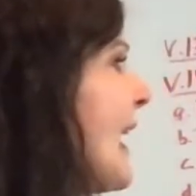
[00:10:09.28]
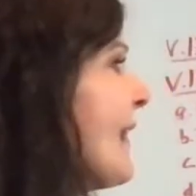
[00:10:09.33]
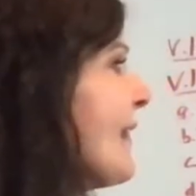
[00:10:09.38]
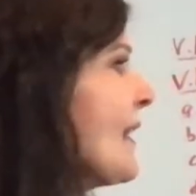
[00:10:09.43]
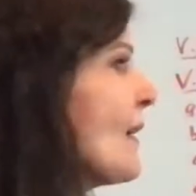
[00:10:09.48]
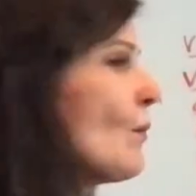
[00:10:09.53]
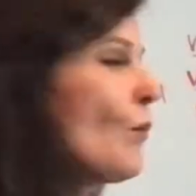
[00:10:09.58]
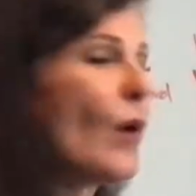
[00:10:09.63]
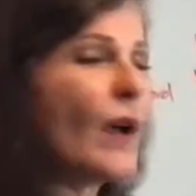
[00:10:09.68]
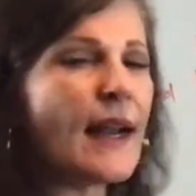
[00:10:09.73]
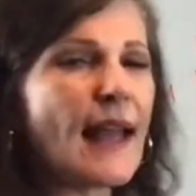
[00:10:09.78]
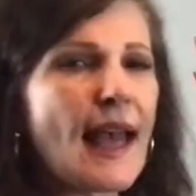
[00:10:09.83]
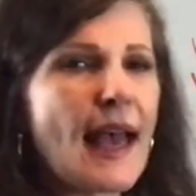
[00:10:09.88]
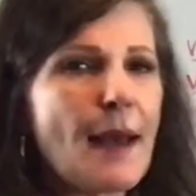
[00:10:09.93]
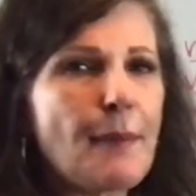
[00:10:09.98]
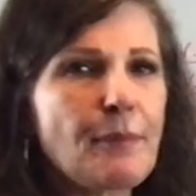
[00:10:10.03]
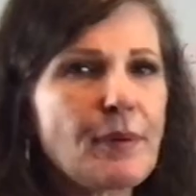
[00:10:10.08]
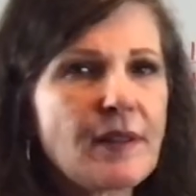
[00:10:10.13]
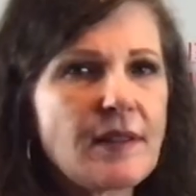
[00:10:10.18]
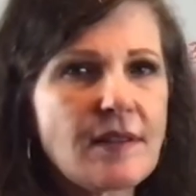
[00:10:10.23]
then what
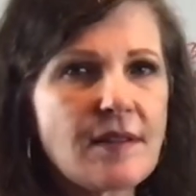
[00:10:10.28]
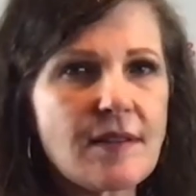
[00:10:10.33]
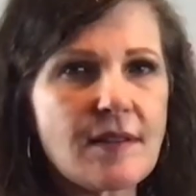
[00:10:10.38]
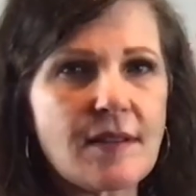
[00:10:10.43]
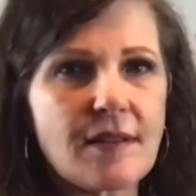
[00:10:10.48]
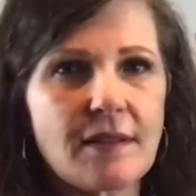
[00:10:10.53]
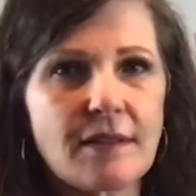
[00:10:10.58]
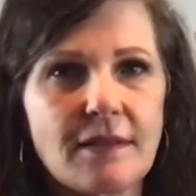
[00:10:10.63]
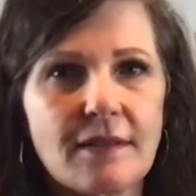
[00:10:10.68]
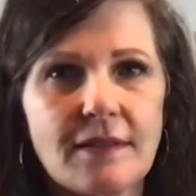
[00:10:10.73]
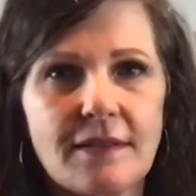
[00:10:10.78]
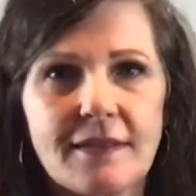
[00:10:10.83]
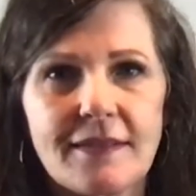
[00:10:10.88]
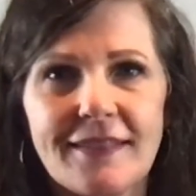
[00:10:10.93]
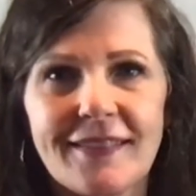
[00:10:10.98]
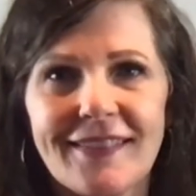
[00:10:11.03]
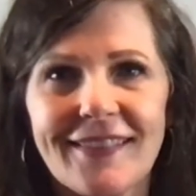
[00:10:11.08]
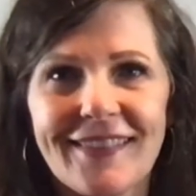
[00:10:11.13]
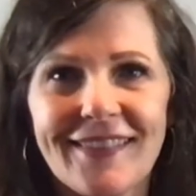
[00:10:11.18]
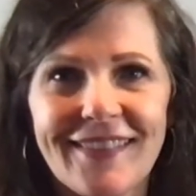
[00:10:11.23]
happens?
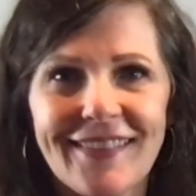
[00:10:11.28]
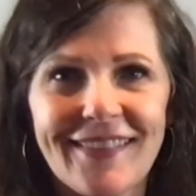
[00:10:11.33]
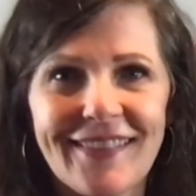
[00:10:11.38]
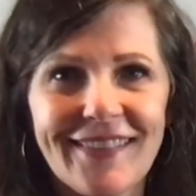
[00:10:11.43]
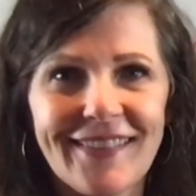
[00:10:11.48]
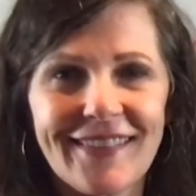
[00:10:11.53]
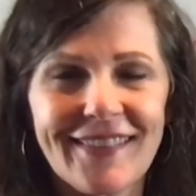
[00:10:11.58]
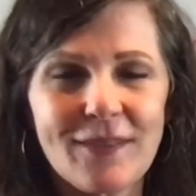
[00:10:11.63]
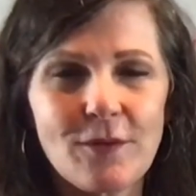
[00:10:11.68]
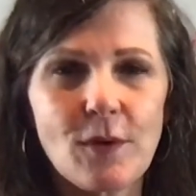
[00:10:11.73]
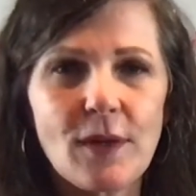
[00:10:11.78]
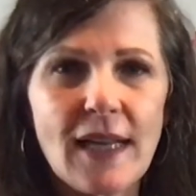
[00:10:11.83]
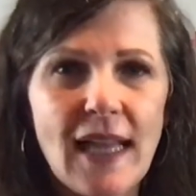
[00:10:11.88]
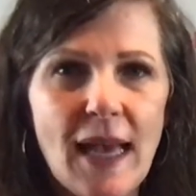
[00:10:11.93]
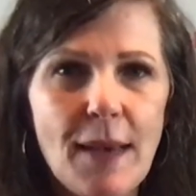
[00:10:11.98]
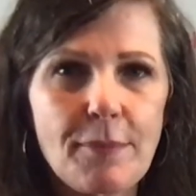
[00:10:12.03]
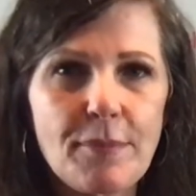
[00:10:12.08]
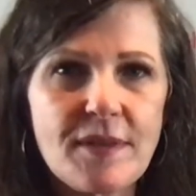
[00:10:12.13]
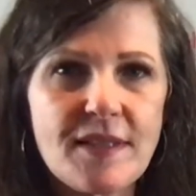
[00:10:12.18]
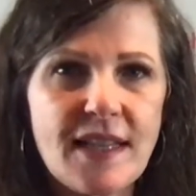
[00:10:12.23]
What
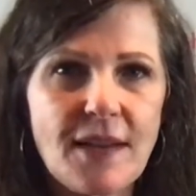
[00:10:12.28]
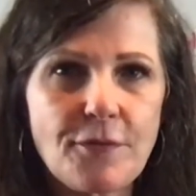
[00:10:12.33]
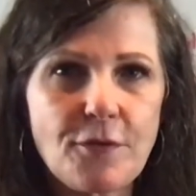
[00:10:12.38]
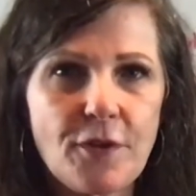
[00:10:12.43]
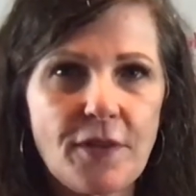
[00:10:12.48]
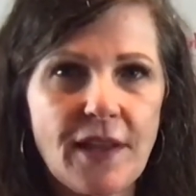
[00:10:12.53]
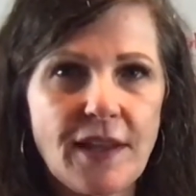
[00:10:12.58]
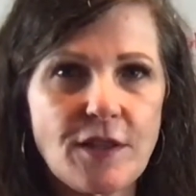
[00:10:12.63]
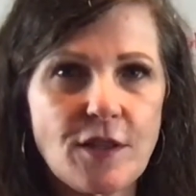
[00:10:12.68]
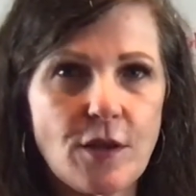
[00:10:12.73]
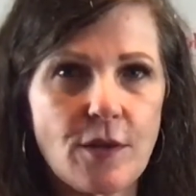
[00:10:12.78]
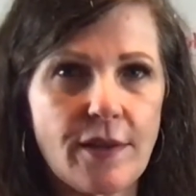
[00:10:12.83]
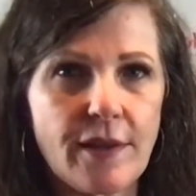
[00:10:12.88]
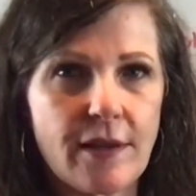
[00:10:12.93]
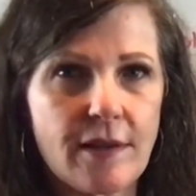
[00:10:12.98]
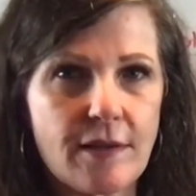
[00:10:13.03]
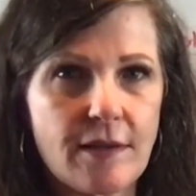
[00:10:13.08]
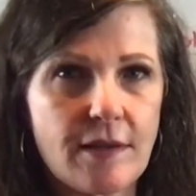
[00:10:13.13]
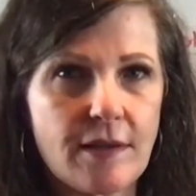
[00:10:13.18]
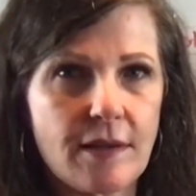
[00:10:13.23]
happens after they do
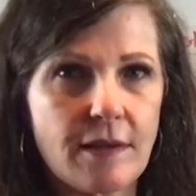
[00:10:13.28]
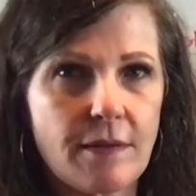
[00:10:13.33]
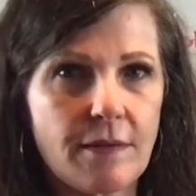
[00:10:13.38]
this?